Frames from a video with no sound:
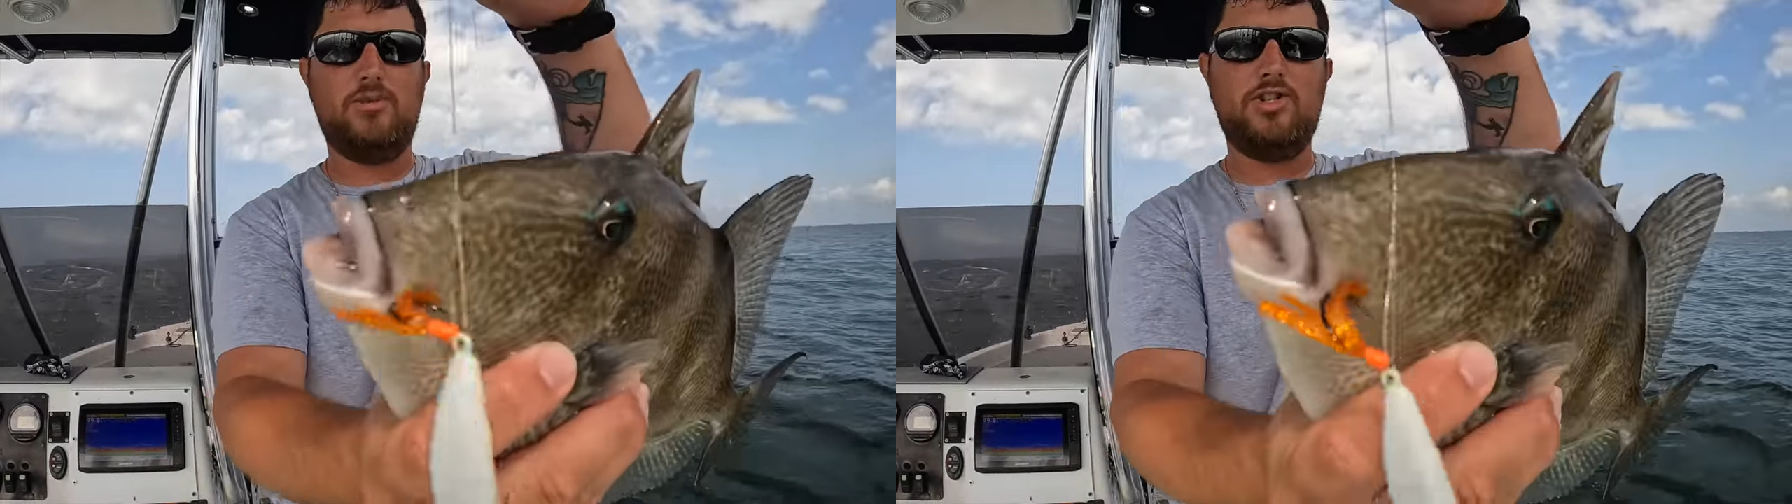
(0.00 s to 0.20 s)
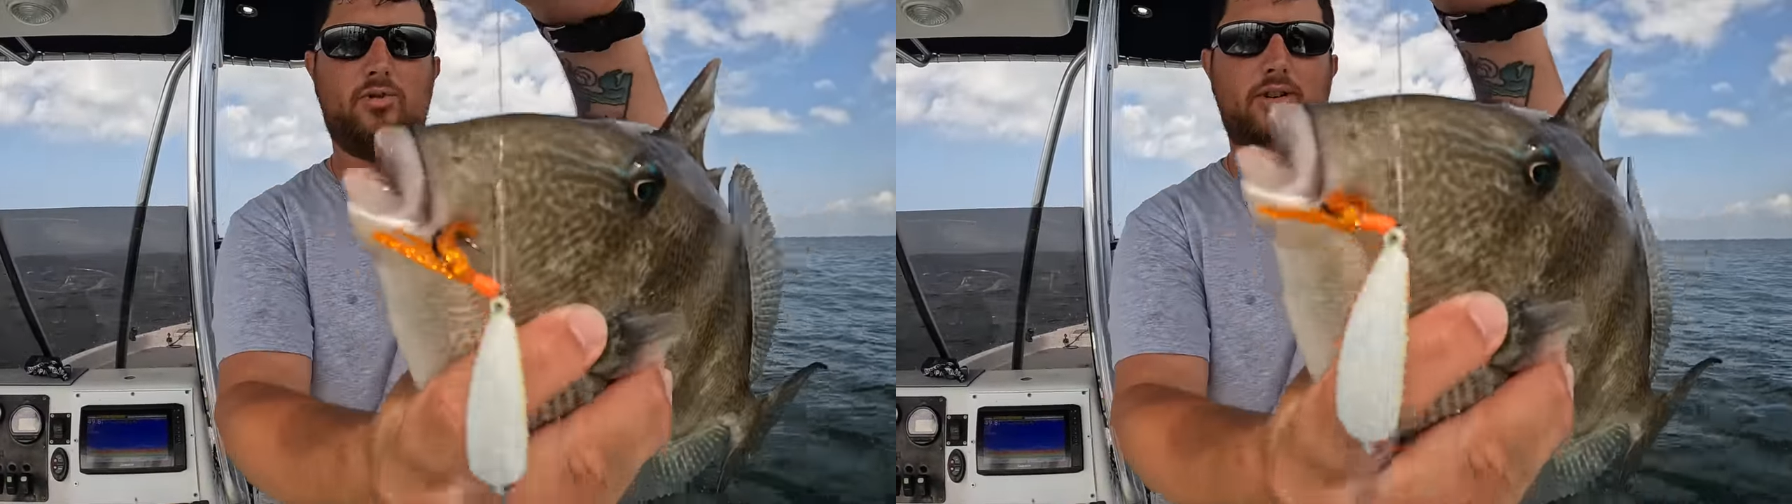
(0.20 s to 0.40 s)

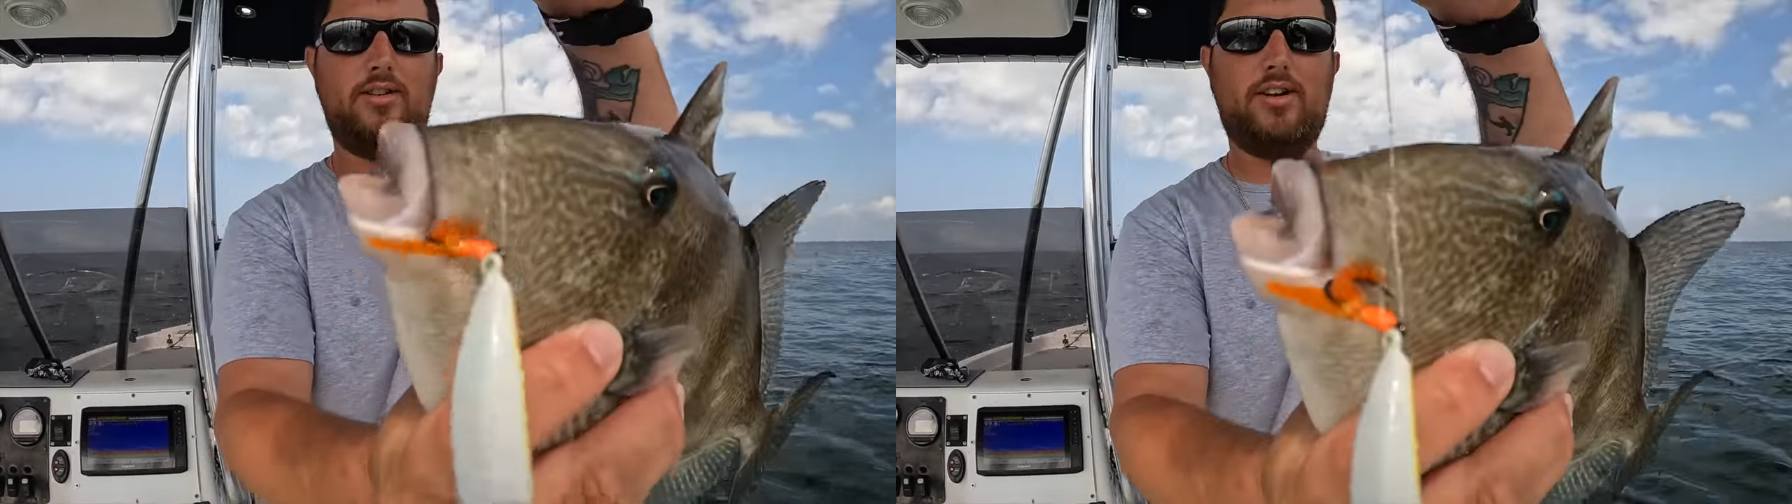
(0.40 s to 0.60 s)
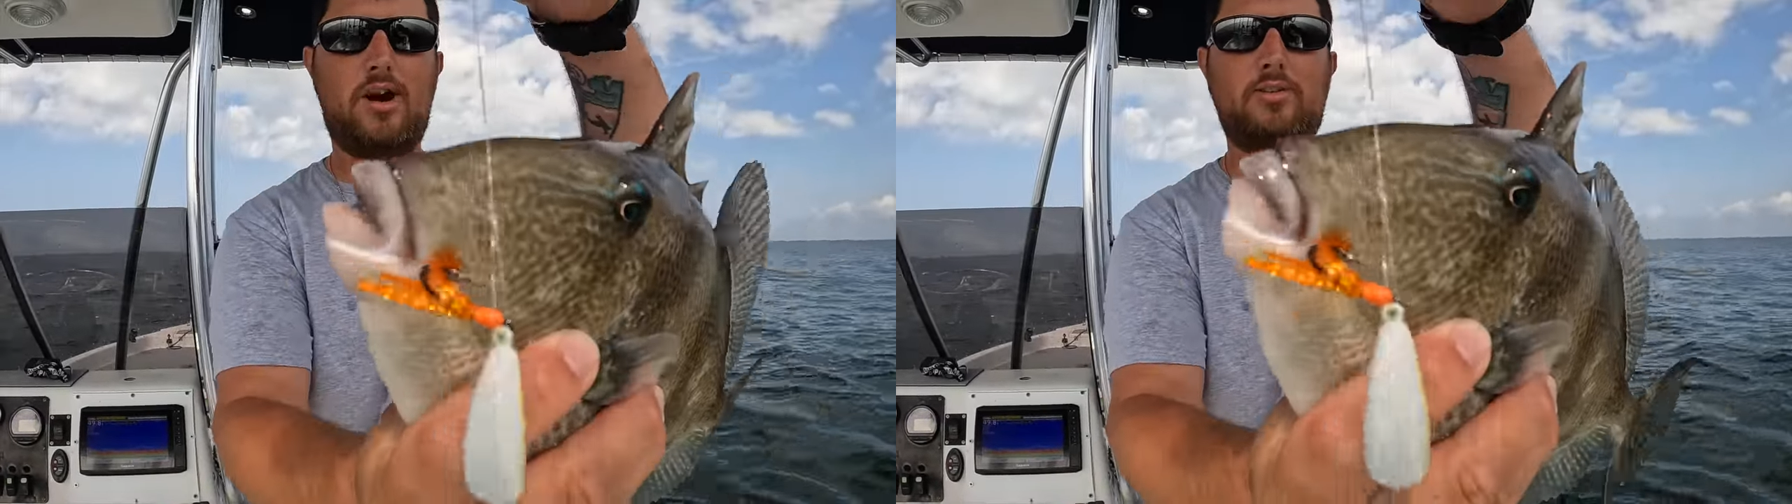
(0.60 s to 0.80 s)
Majority
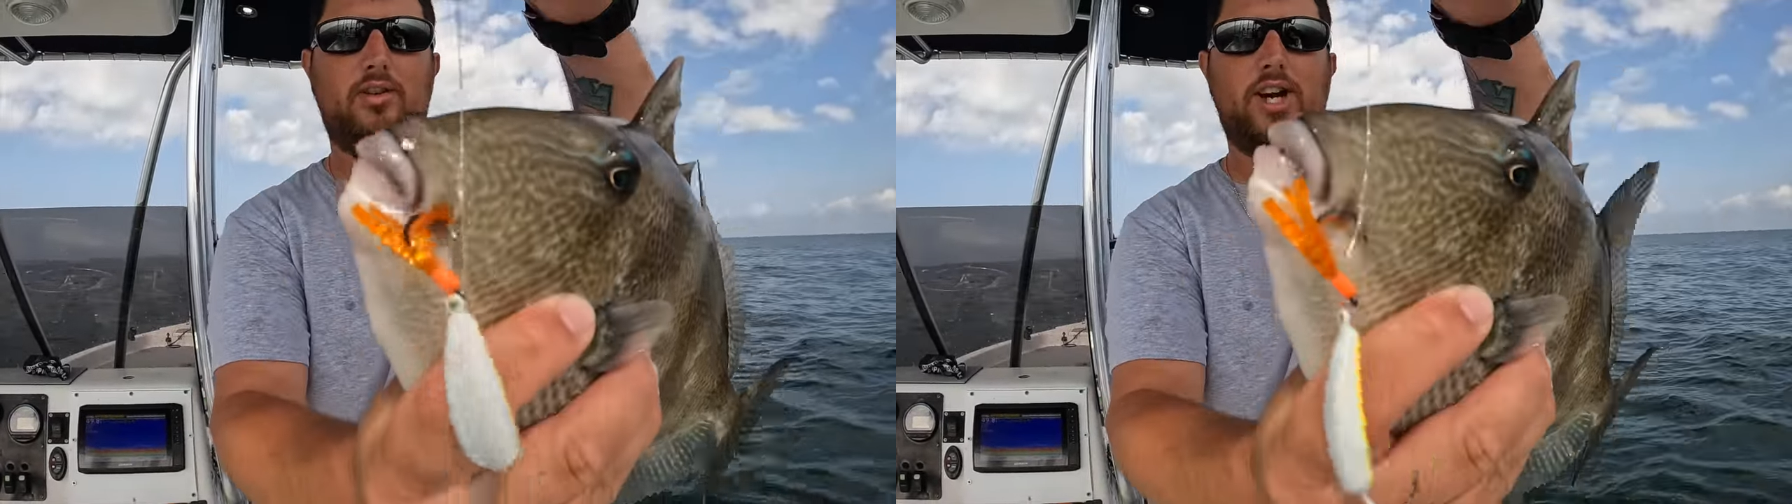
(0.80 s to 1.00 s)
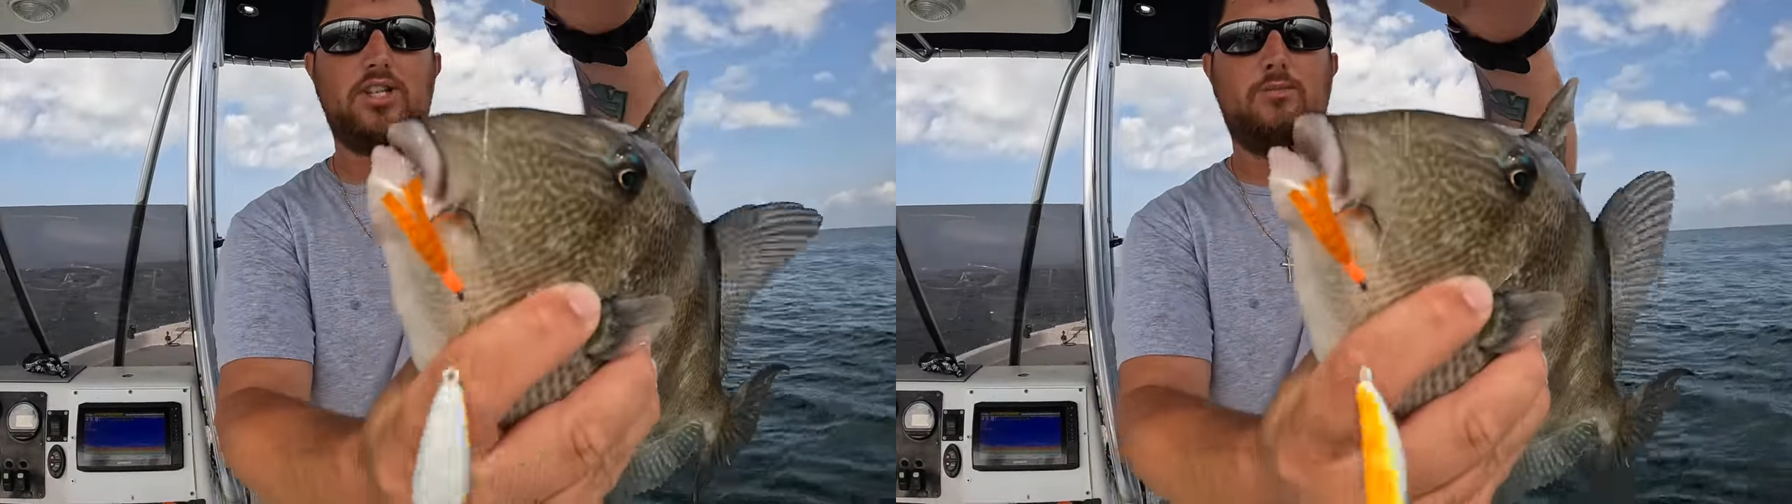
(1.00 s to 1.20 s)
of the time you'll
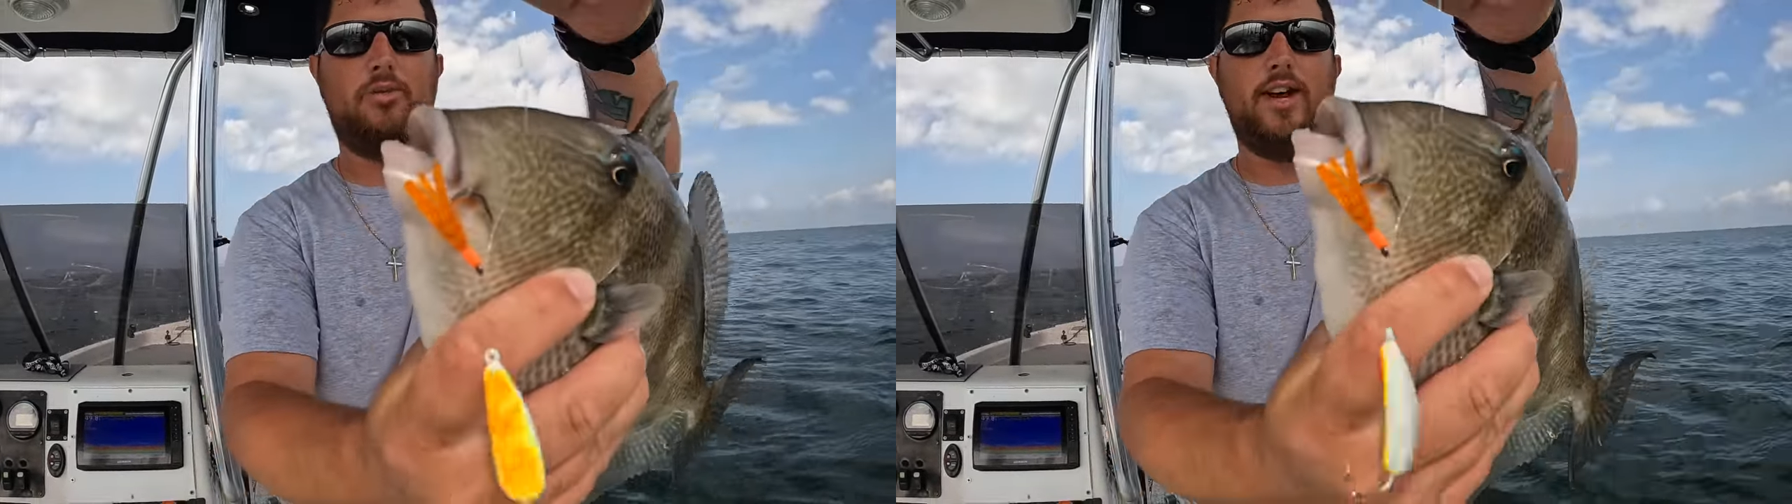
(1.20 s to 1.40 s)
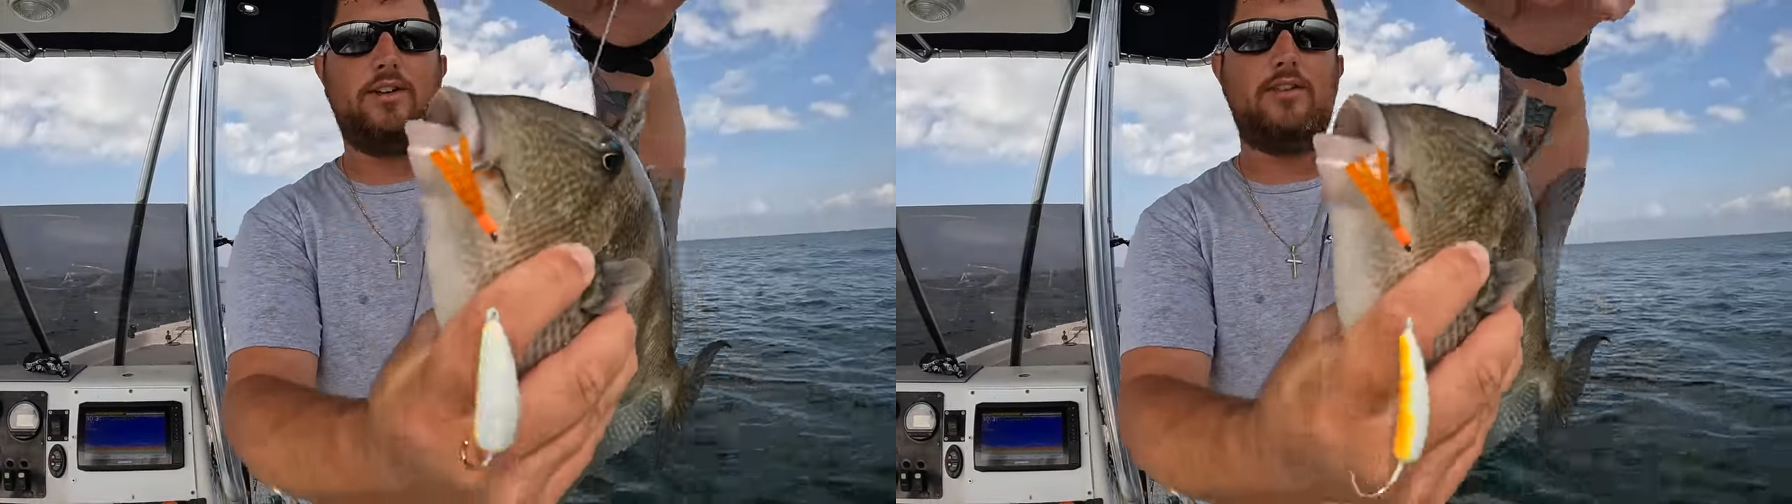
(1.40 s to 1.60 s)
catch them
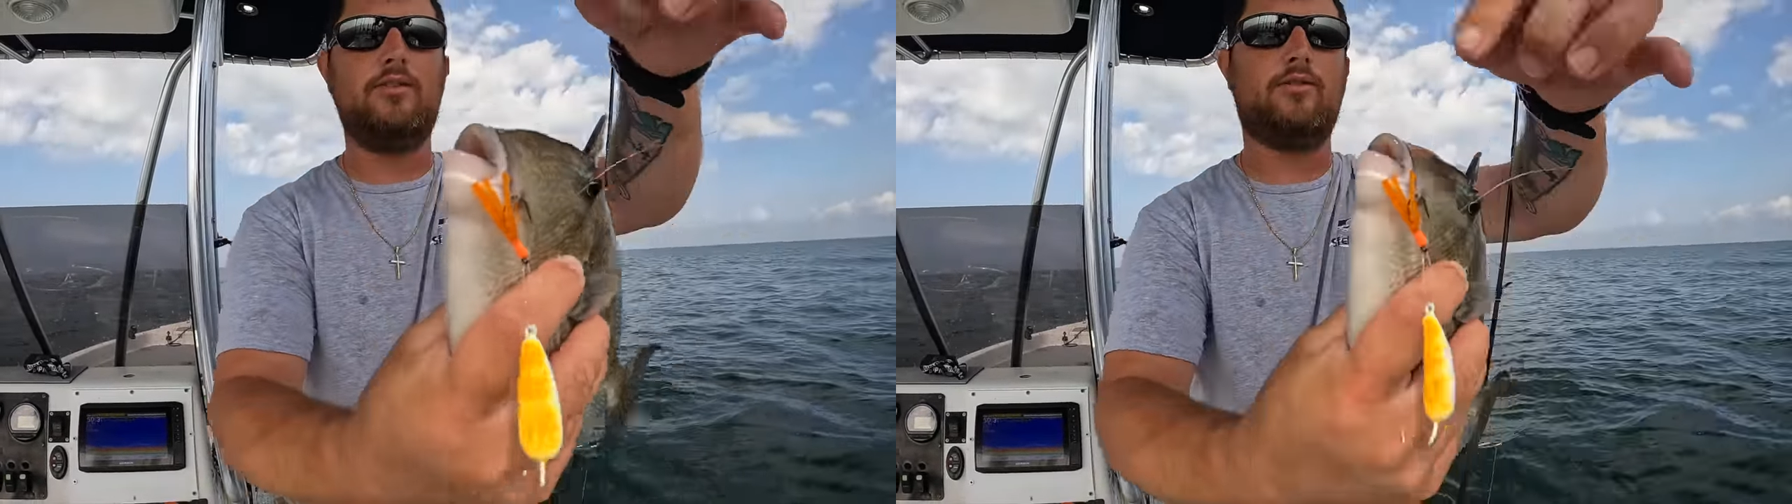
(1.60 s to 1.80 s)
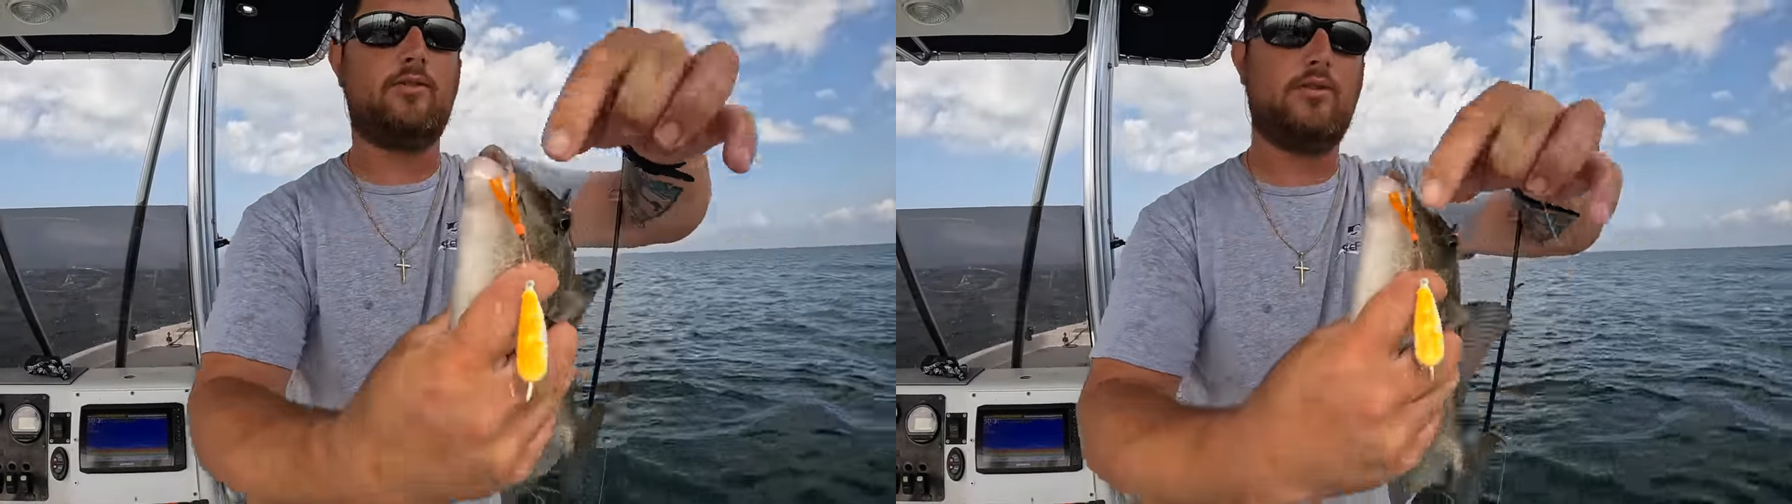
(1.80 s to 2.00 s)
on that
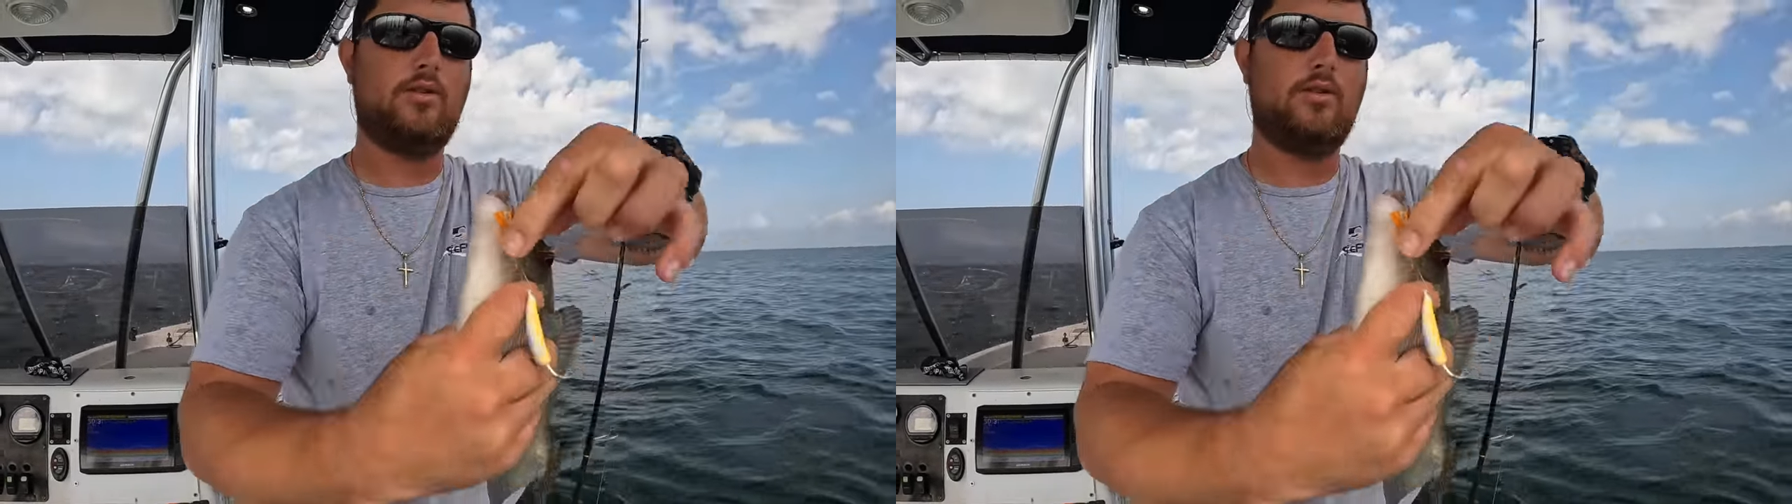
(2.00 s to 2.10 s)
teaser.